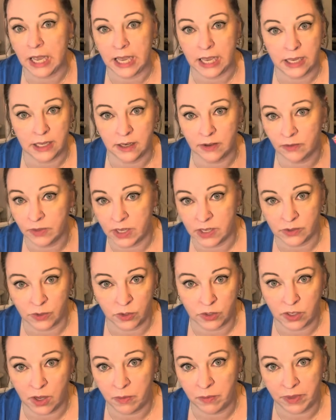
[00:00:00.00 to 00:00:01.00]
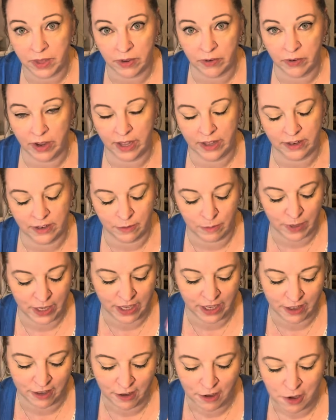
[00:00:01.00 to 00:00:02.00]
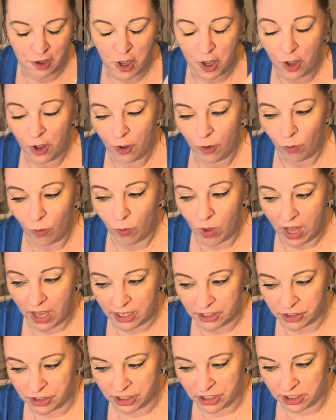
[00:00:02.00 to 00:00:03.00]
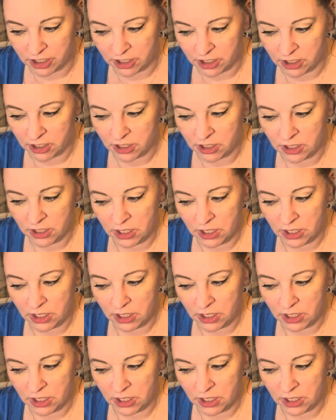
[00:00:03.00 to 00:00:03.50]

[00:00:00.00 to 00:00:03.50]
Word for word: eight of these are tumbling around in my washer.